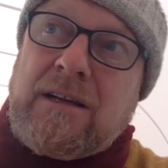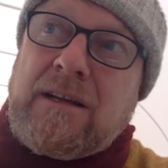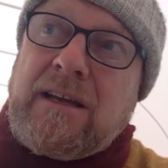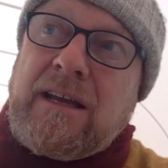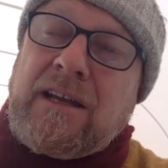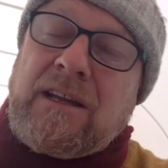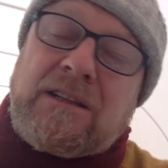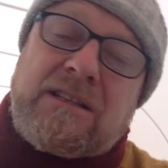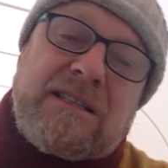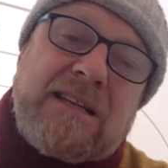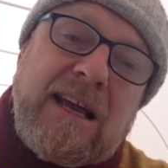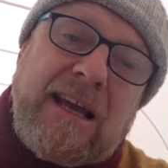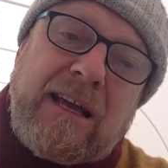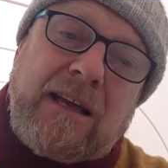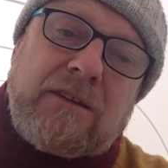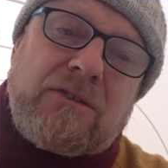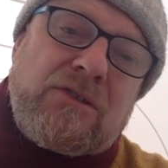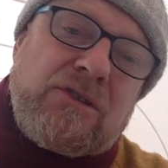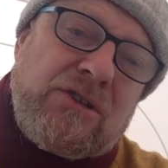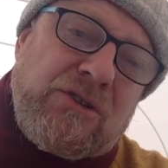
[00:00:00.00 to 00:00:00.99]
It'll
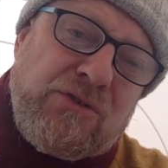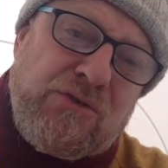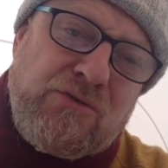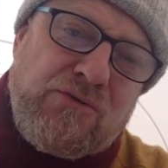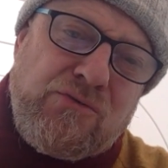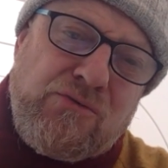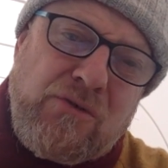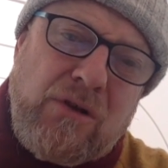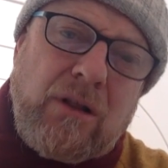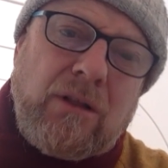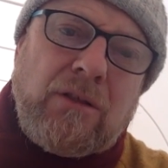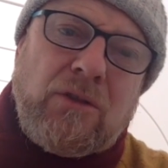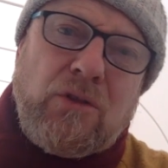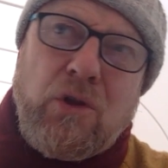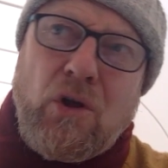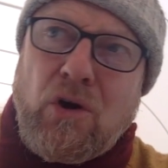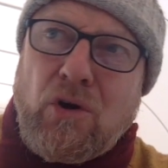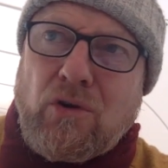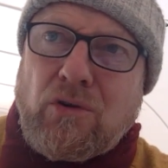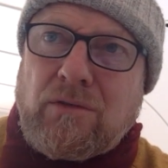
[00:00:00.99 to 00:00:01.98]
take too
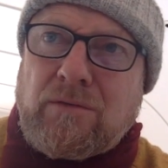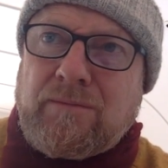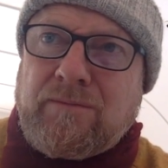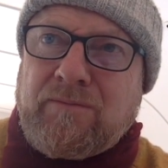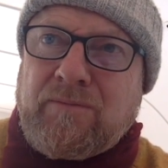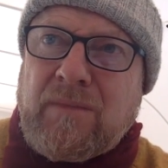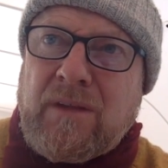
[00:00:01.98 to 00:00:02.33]
long.